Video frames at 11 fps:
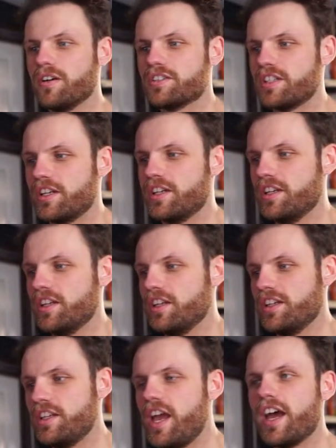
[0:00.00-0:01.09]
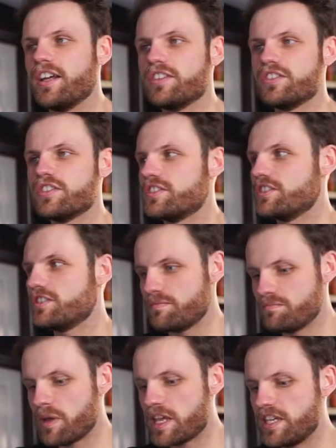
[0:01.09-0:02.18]
So yeah, just
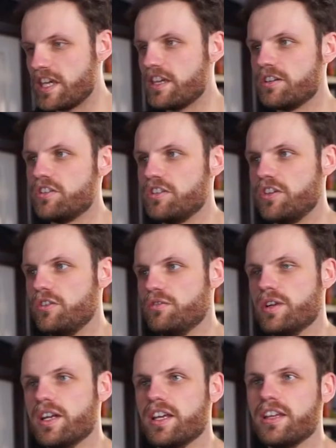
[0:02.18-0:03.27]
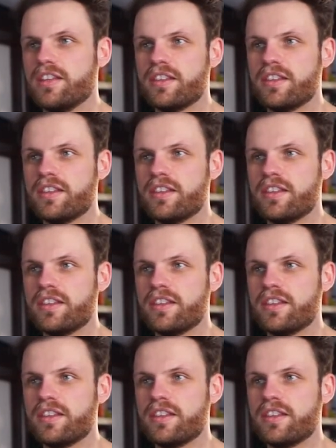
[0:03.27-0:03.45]
make it you, really.